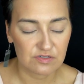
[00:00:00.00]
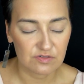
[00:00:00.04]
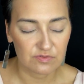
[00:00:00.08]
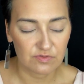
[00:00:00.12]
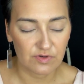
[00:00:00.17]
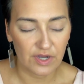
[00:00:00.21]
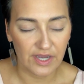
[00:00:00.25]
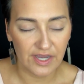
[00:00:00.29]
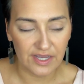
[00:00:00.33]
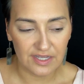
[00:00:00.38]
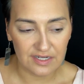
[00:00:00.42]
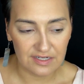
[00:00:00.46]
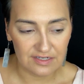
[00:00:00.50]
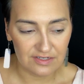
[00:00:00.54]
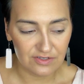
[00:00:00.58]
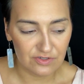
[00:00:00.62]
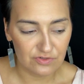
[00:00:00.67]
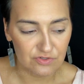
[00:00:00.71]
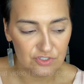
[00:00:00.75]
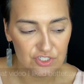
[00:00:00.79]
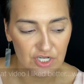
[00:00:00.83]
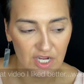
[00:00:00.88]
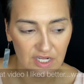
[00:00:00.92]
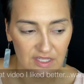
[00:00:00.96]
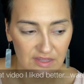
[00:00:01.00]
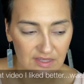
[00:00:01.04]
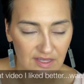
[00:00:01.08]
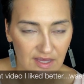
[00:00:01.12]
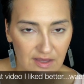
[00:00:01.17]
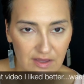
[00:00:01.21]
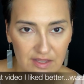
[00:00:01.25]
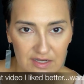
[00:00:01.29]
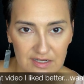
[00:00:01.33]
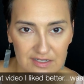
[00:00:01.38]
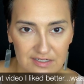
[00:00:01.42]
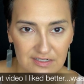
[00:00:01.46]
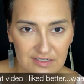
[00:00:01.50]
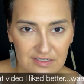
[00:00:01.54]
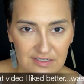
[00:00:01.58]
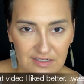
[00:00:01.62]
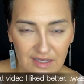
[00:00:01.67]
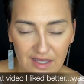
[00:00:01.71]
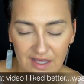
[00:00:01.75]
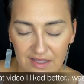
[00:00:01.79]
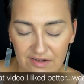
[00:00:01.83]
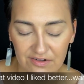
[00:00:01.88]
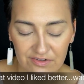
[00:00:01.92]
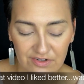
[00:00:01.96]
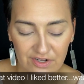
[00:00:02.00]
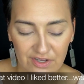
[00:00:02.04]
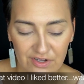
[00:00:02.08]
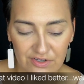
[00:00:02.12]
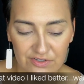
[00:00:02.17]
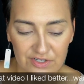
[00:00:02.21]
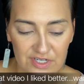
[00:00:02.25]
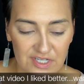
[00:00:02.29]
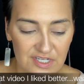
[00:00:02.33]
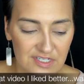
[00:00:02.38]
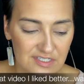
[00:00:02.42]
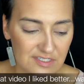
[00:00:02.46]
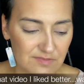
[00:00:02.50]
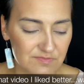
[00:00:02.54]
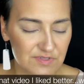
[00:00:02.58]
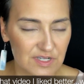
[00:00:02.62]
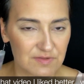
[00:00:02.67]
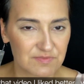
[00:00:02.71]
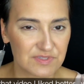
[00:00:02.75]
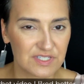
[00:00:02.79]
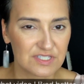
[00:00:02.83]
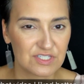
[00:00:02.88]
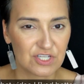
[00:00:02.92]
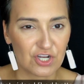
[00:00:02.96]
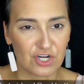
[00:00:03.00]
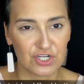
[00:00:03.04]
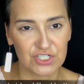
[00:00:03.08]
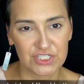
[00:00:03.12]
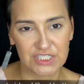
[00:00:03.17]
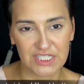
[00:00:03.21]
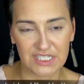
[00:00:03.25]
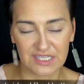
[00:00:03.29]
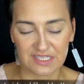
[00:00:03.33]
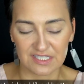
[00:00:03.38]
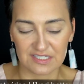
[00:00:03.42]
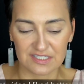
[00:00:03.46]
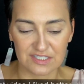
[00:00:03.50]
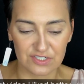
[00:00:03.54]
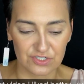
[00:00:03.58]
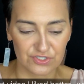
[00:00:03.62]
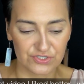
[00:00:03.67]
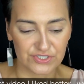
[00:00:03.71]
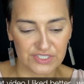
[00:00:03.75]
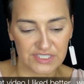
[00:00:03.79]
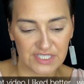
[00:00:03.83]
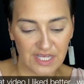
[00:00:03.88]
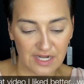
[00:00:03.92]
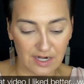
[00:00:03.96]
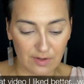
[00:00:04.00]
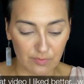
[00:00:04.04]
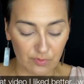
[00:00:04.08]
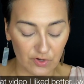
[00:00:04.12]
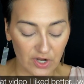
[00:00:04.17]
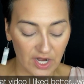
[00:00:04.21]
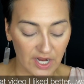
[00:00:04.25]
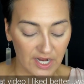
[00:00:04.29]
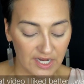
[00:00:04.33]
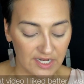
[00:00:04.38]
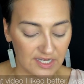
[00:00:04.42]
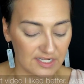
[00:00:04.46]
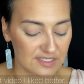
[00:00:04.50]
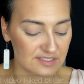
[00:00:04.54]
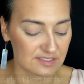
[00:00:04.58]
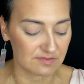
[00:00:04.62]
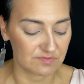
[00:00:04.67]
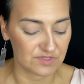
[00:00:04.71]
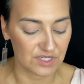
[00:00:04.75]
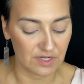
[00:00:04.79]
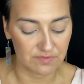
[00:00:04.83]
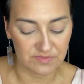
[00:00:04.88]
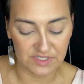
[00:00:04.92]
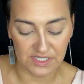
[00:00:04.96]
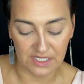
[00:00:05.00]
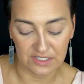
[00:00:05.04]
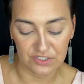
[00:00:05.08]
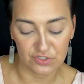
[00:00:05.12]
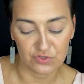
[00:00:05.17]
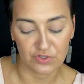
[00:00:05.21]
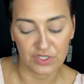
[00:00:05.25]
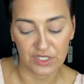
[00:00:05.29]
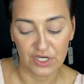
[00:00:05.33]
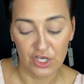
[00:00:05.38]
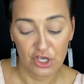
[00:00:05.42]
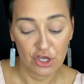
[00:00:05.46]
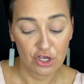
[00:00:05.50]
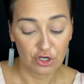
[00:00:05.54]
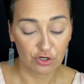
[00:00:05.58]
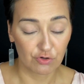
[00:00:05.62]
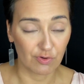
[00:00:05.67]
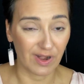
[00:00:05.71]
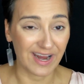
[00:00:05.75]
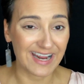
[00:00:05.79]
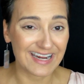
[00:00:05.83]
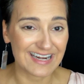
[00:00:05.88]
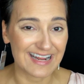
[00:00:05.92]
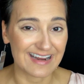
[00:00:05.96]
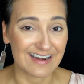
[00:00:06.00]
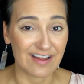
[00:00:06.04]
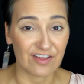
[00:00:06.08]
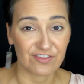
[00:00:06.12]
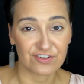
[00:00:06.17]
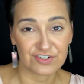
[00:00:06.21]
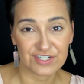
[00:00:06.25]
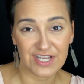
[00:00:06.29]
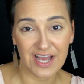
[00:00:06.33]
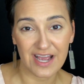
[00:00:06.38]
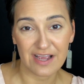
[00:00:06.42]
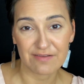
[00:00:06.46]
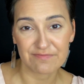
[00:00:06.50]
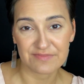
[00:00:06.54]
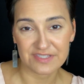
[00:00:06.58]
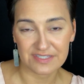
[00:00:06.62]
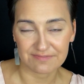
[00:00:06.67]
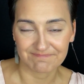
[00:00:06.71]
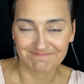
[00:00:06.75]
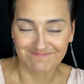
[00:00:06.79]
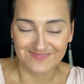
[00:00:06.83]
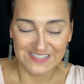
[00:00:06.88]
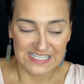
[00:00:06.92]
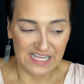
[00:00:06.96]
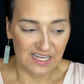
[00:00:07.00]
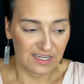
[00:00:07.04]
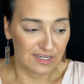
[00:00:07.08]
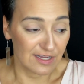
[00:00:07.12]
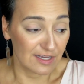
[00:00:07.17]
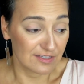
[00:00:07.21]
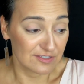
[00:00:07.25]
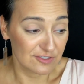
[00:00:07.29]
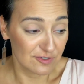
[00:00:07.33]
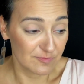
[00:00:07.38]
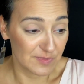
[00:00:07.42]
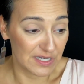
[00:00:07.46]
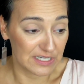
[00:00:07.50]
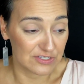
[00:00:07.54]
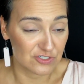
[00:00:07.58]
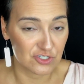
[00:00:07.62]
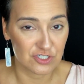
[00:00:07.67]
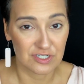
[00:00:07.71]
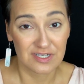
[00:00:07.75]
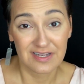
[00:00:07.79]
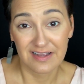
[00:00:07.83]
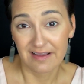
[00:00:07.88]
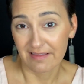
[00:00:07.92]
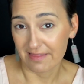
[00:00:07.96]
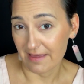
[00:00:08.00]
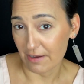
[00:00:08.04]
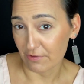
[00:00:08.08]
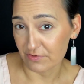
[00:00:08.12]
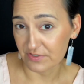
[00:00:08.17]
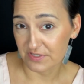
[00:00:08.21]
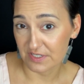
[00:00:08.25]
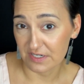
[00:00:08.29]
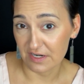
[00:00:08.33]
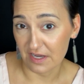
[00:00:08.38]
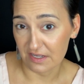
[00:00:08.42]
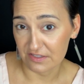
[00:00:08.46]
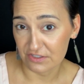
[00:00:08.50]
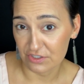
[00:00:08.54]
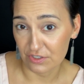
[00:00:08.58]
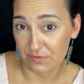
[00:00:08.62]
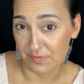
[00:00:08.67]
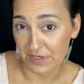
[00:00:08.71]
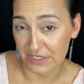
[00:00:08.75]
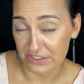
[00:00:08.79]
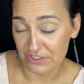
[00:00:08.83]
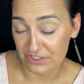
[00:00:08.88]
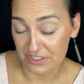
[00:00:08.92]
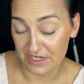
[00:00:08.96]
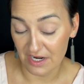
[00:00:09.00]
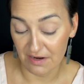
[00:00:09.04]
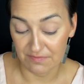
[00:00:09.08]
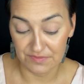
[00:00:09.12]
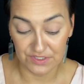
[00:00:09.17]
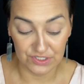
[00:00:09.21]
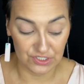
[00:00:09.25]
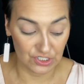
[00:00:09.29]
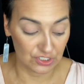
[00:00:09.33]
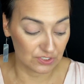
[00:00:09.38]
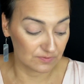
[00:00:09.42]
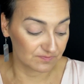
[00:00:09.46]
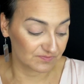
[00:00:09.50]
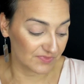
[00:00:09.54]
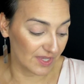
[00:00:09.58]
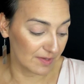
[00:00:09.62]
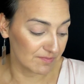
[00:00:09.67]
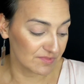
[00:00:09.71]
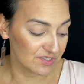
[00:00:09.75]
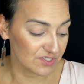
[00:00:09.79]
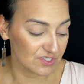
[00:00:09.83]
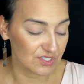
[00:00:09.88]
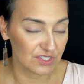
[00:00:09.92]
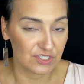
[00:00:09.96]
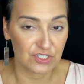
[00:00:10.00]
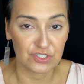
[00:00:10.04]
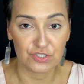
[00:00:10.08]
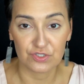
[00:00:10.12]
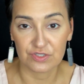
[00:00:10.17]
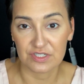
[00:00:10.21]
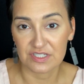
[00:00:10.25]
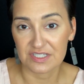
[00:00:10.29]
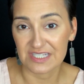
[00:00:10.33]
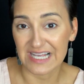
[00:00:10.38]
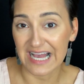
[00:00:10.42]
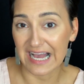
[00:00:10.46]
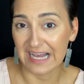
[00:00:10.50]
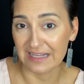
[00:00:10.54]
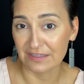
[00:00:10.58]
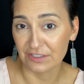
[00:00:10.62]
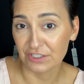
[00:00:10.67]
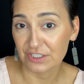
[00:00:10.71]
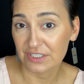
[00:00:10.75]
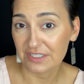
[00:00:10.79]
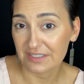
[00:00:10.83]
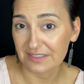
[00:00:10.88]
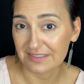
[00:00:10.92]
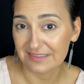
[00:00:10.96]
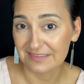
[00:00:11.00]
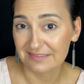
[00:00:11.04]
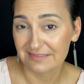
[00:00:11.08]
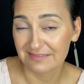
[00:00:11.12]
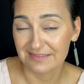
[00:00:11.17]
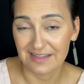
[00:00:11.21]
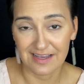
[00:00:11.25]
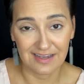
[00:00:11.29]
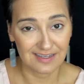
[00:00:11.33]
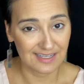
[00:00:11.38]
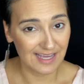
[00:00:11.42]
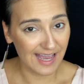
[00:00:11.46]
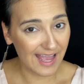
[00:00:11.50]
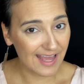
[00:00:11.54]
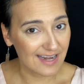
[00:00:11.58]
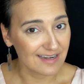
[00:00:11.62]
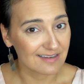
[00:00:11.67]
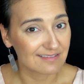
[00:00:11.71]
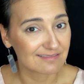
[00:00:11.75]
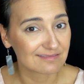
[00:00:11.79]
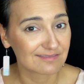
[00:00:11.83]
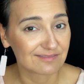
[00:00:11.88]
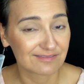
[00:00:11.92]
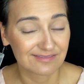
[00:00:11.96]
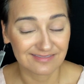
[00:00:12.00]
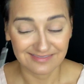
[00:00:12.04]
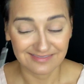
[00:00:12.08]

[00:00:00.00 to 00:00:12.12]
why didn't you check that? I don't know. Sometimes it's hard to get this little setup right, and sometimes I do it great, and other times not so much. That was a not so much time. So I'm just gonna do this eye look again.